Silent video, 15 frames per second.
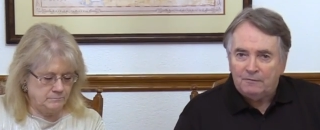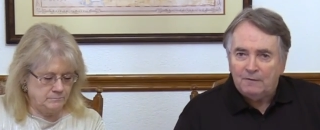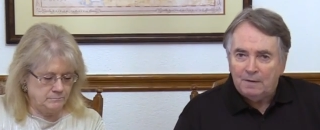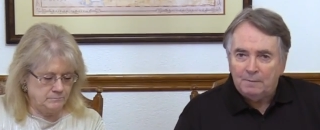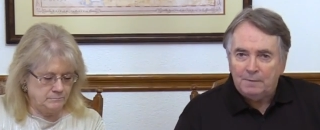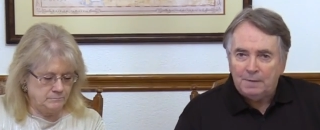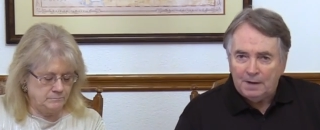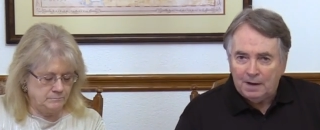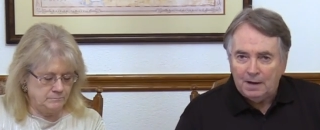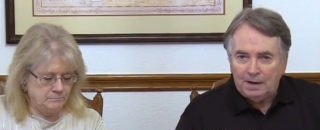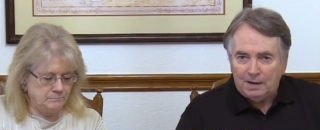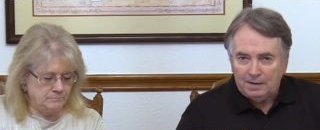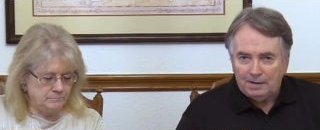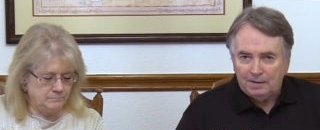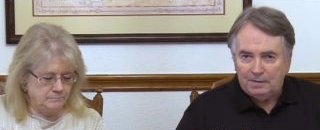Speaker 1: from
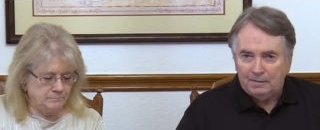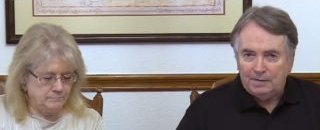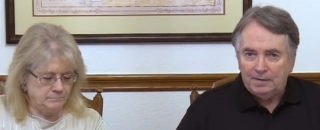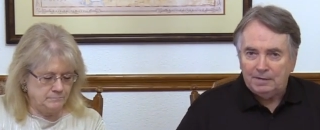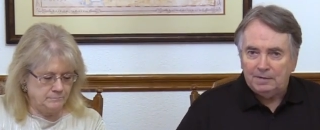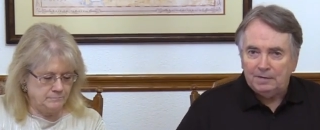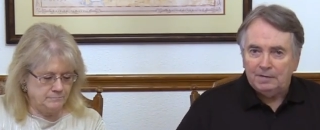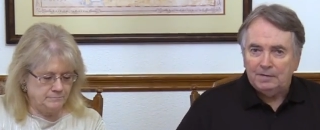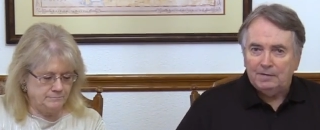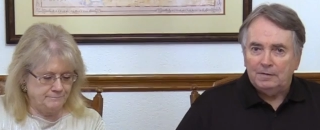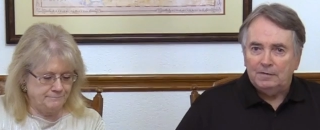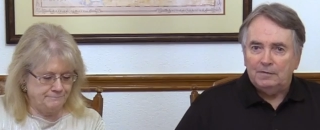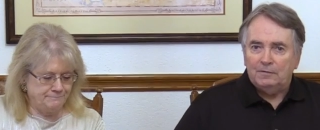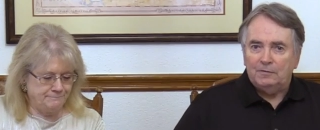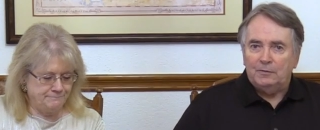God, all right?
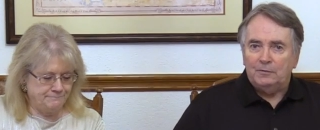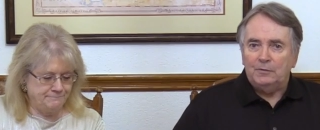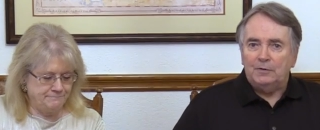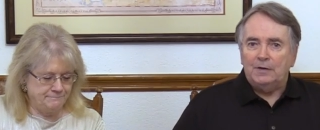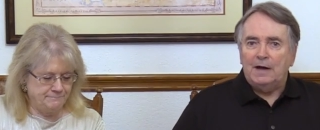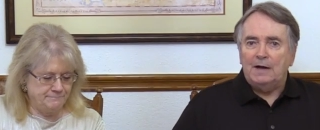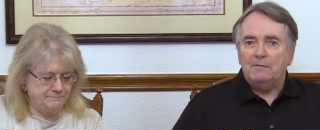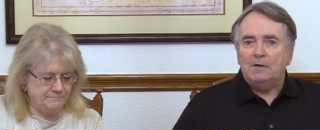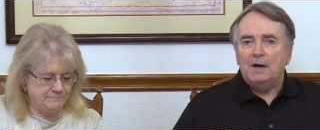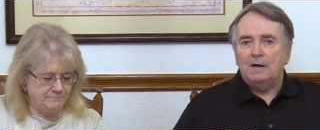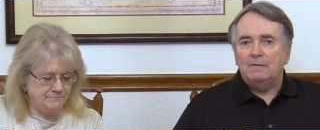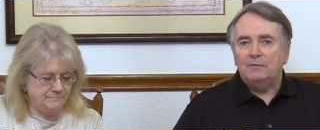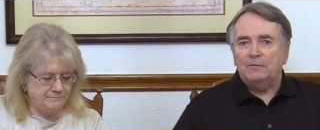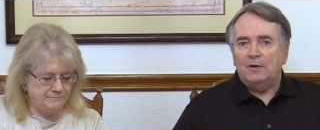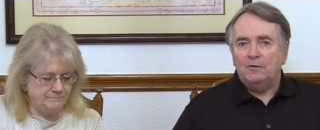So you can have a
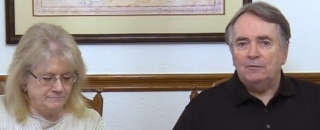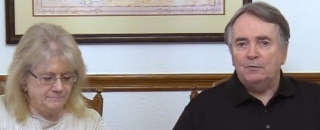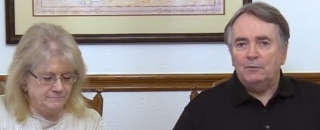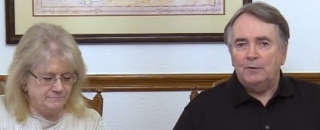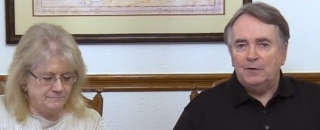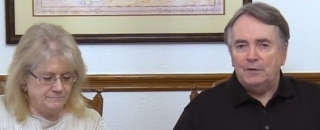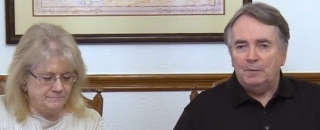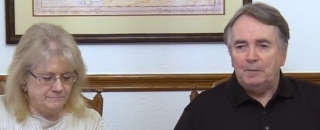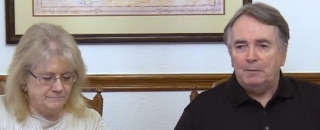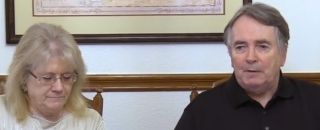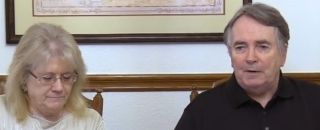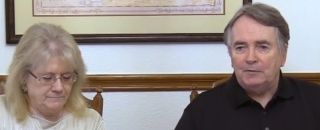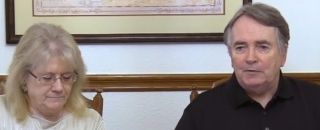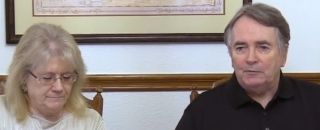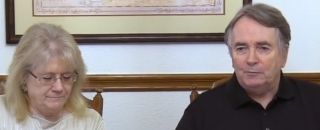conversation with Him
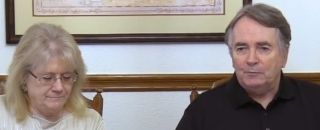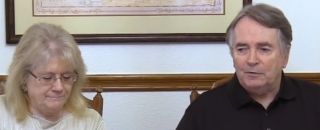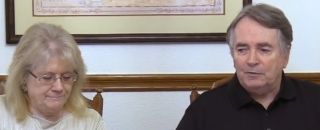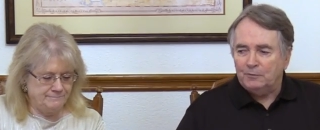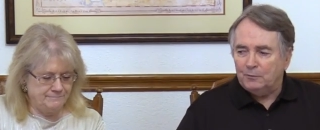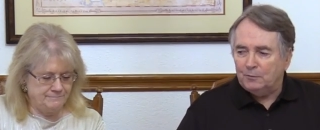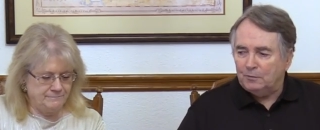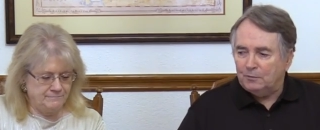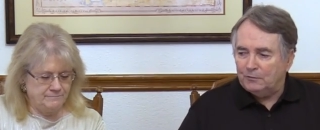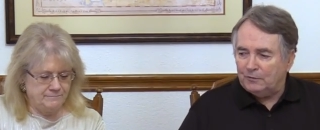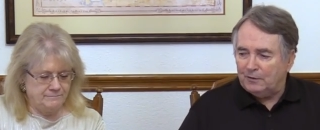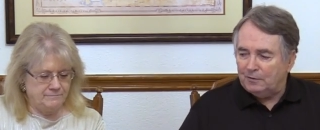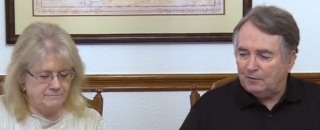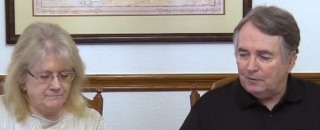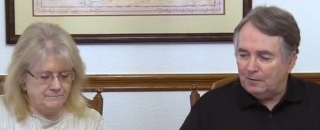about this when it's all
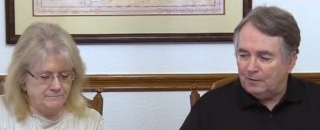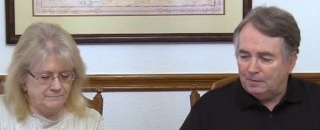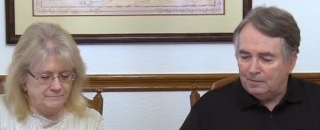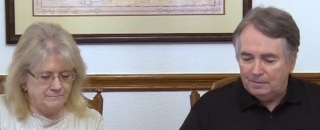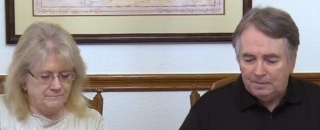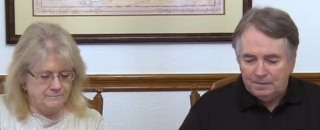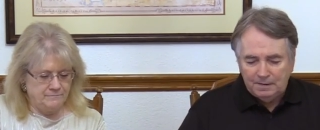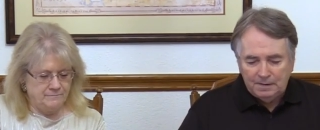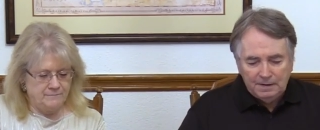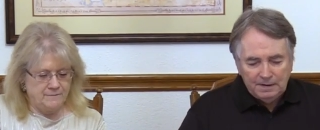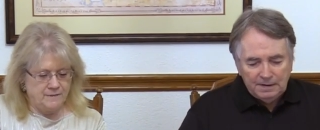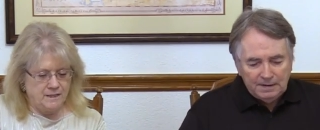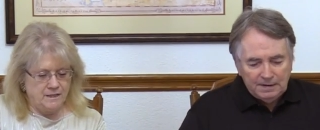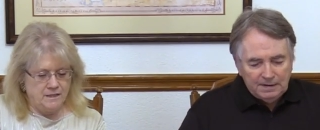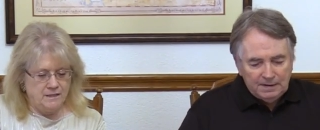said and done.
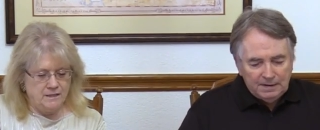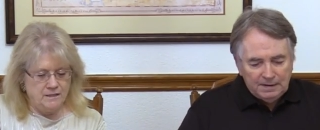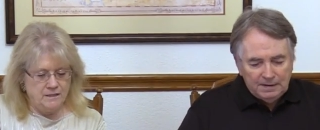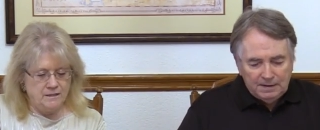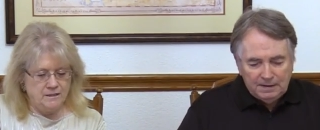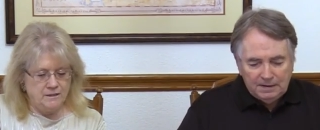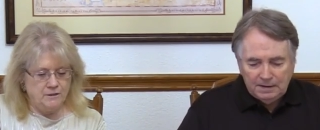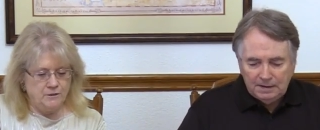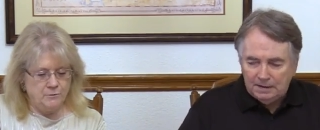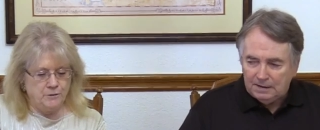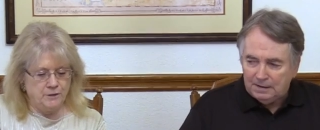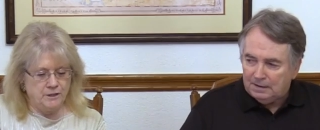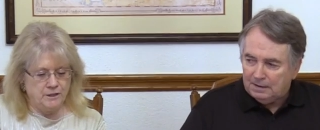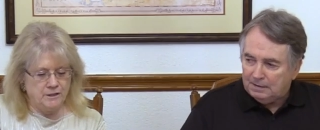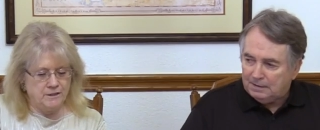
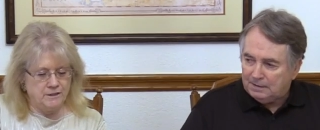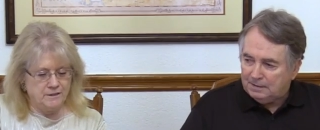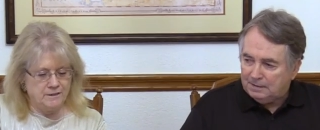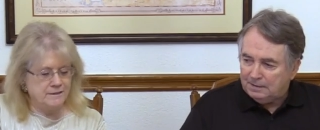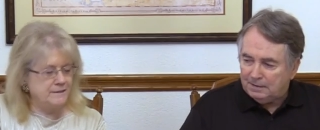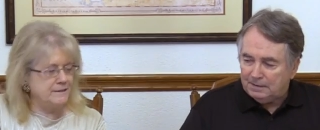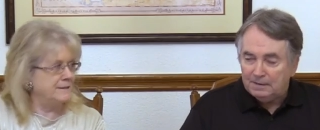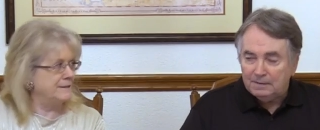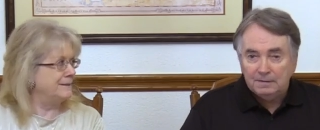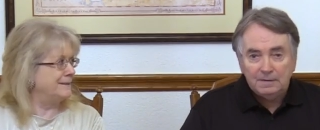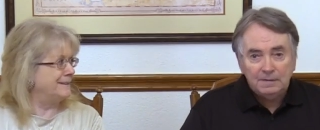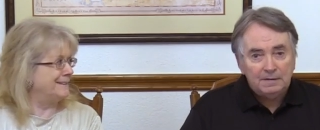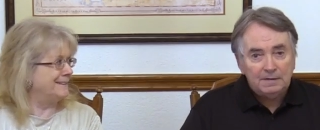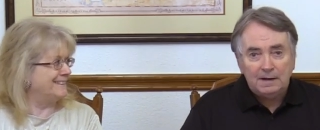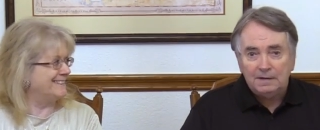
Speaker 2: Hallelujah.
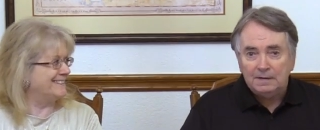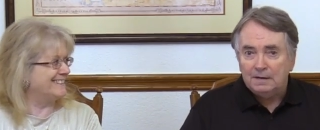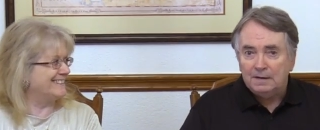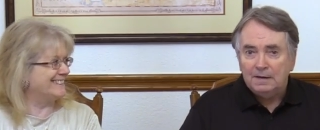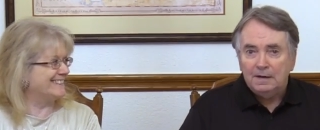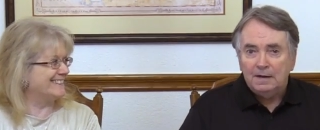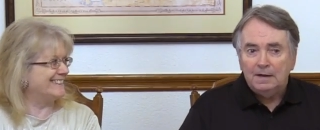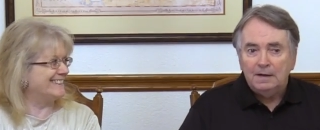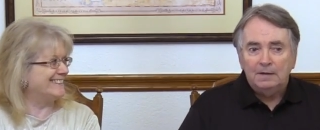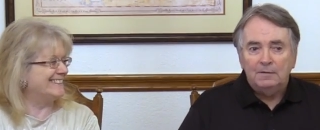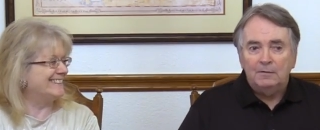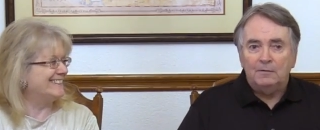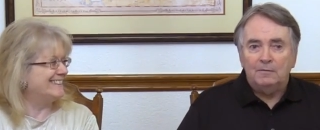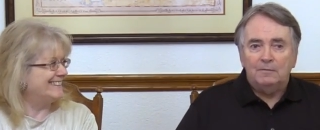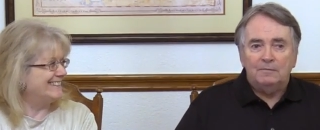
Speaker 1: Uh,
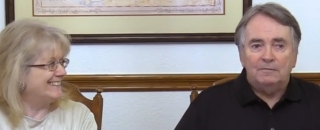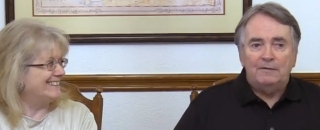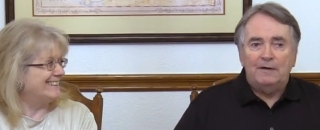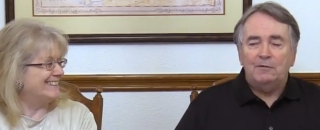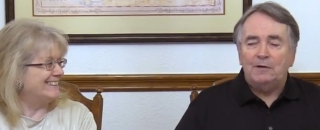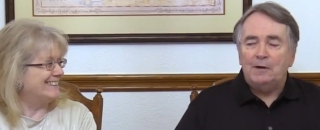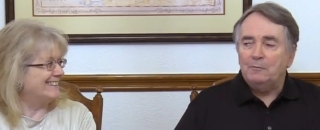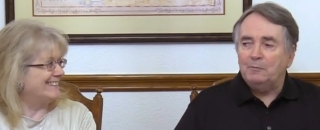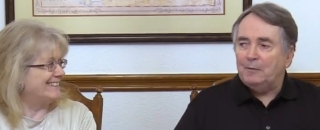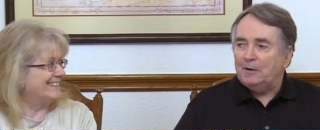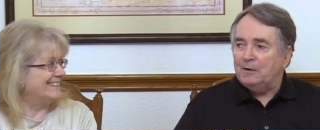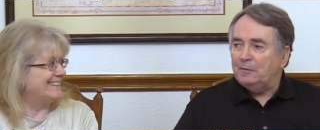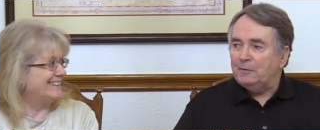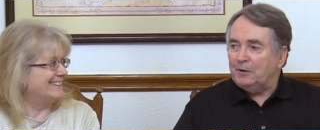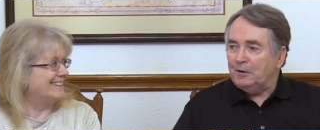you know, faith comes
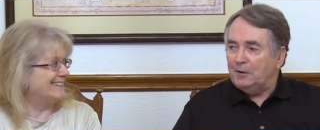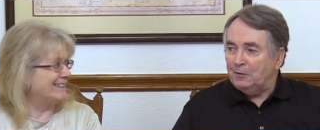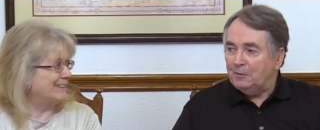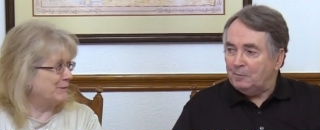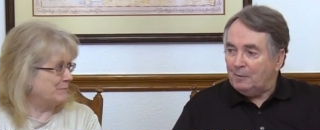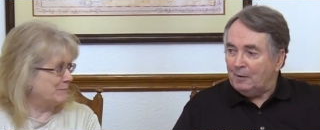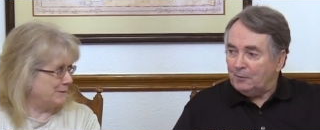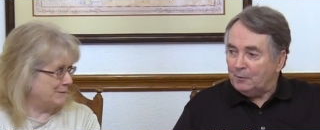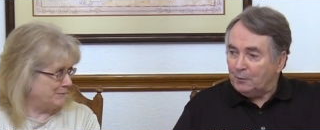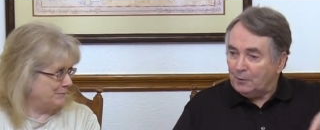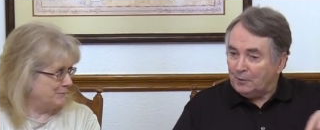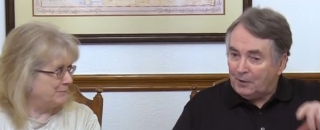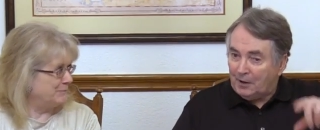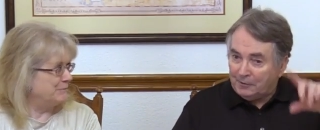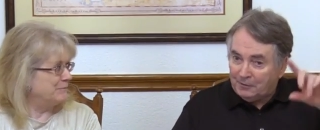by hearing and hearing by the
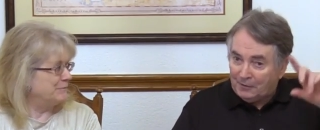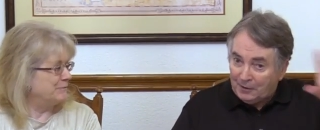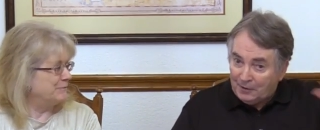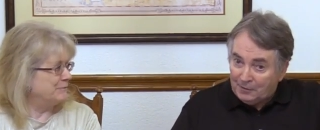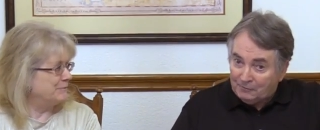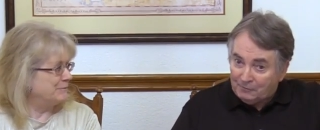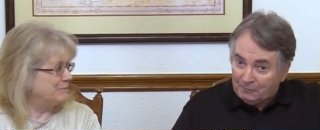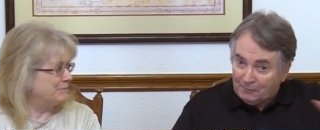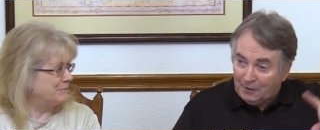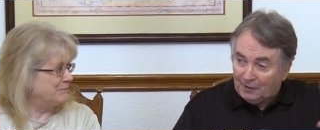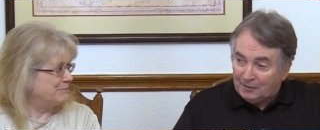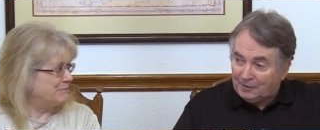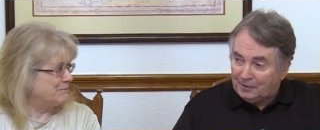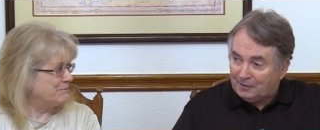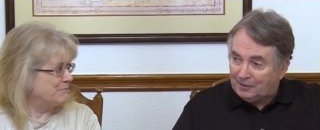Word of God. You got to hear from God to